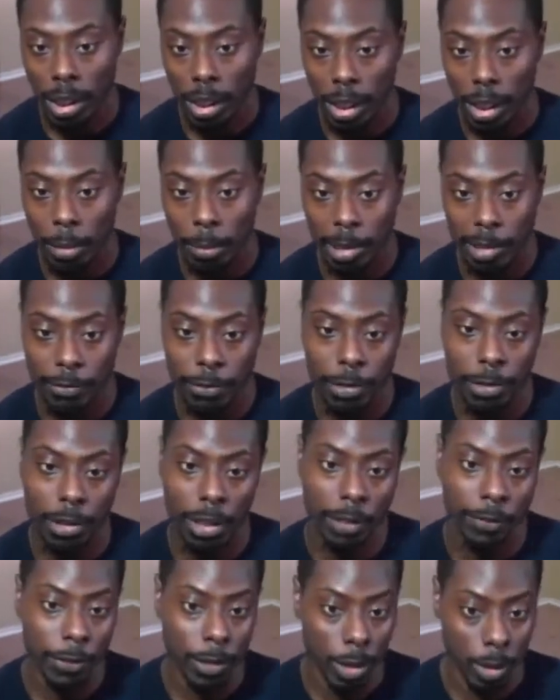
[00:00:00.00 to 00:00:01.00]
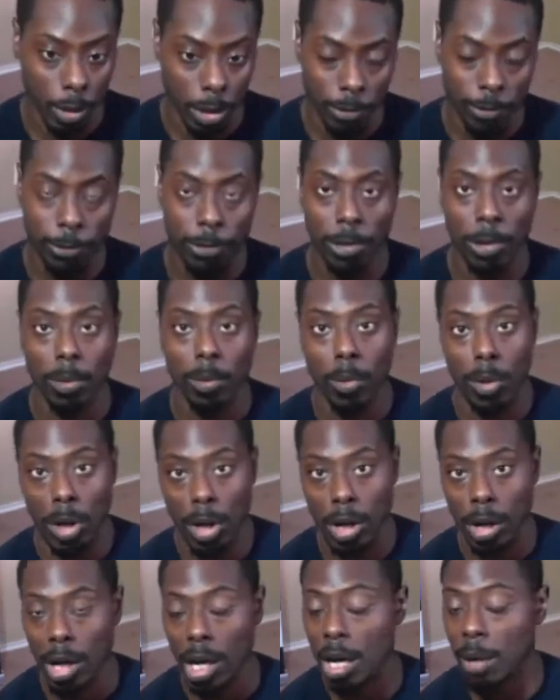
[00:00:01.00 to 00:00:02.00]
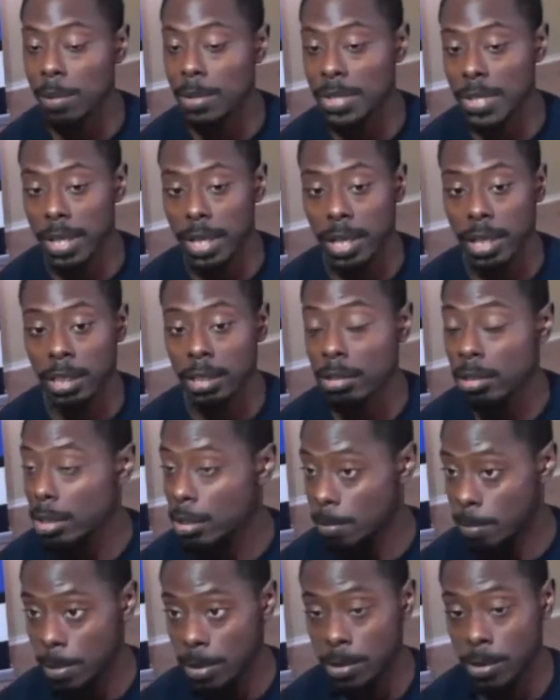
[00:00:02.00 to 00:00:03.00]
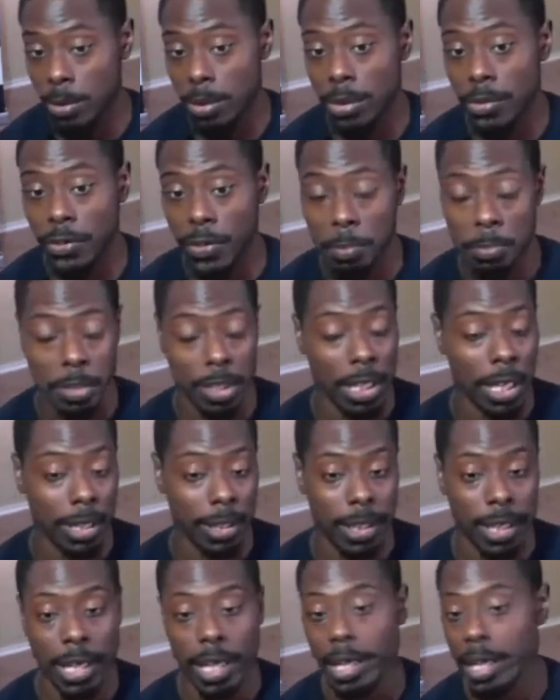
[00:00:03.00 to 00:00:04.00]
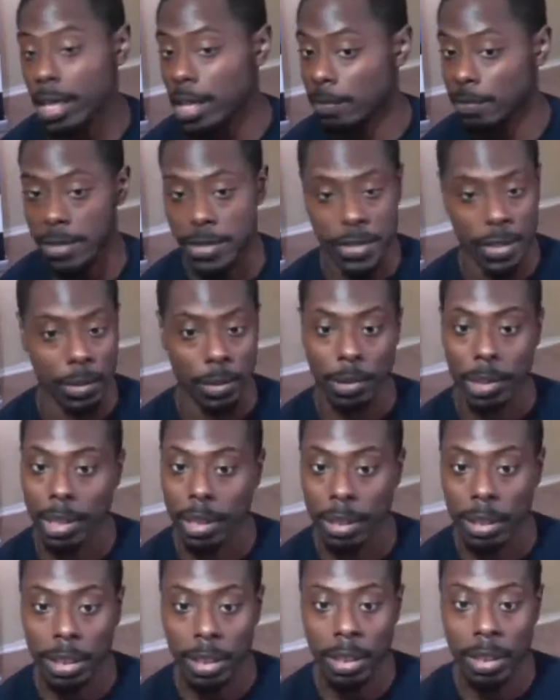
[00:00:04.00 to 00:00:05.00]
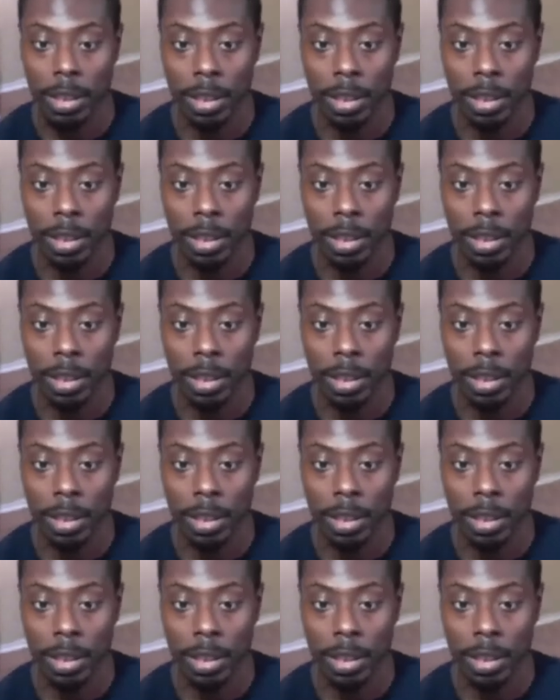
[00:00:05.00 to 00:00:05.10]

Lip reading: If you're going for a walk, I would say you need to be doing something like that every single day.